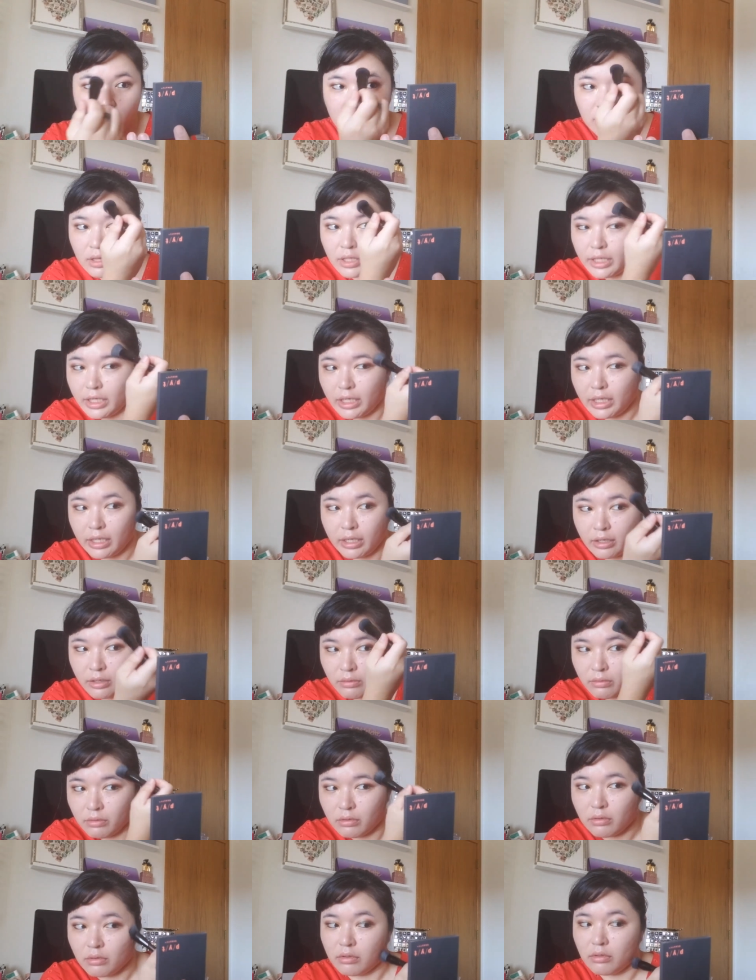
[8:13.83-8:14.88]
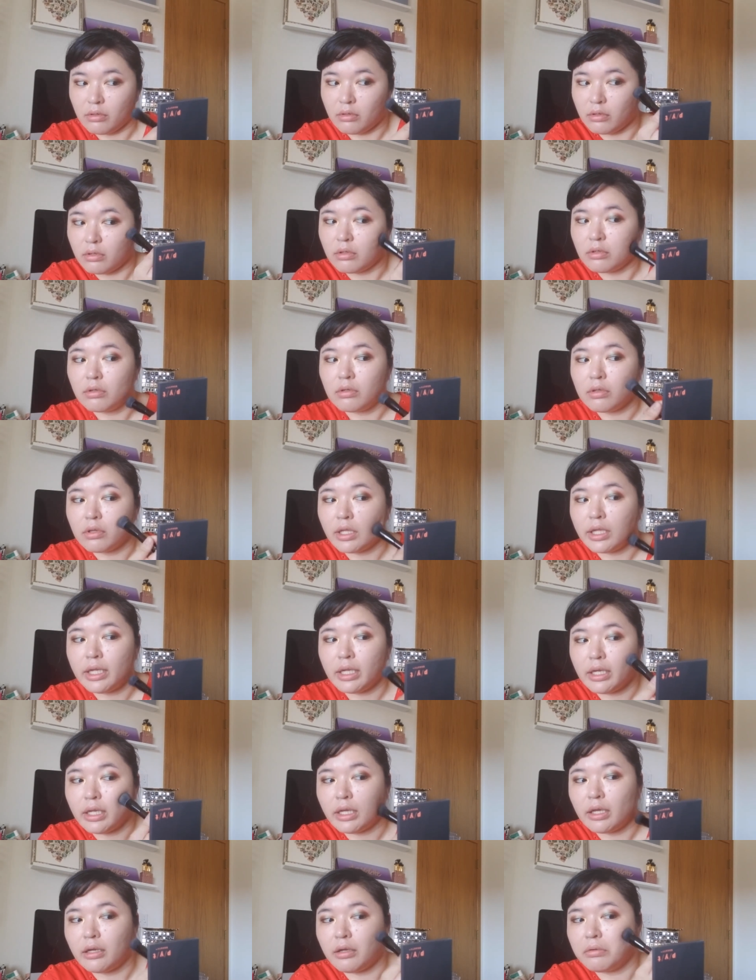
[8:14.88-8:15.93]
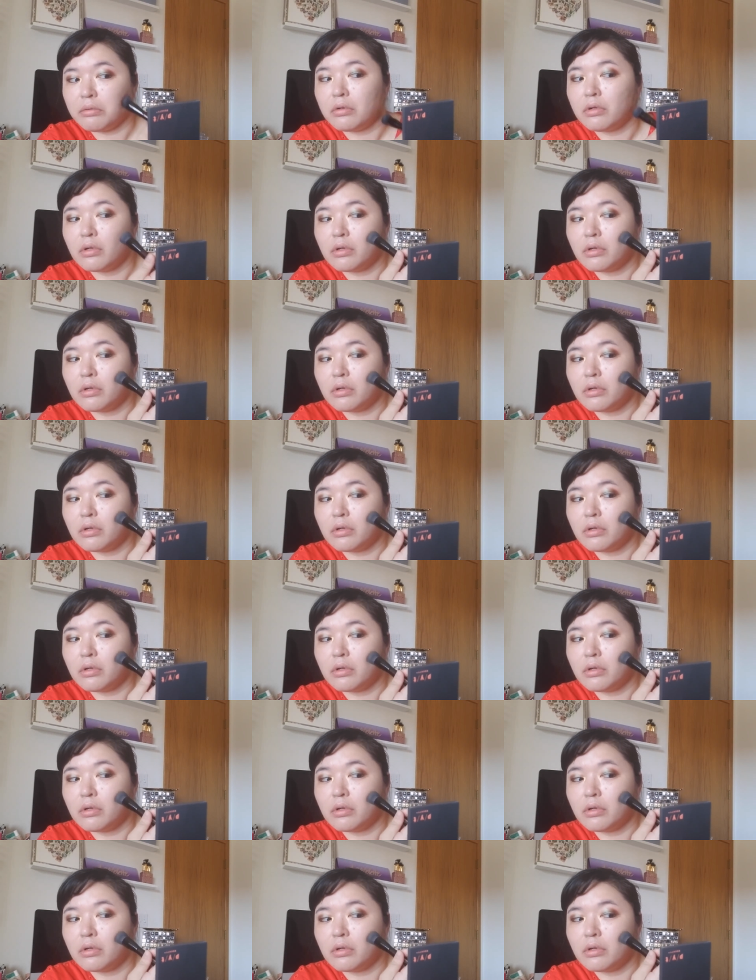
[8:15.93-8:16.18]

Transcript: Lay down. Lay down.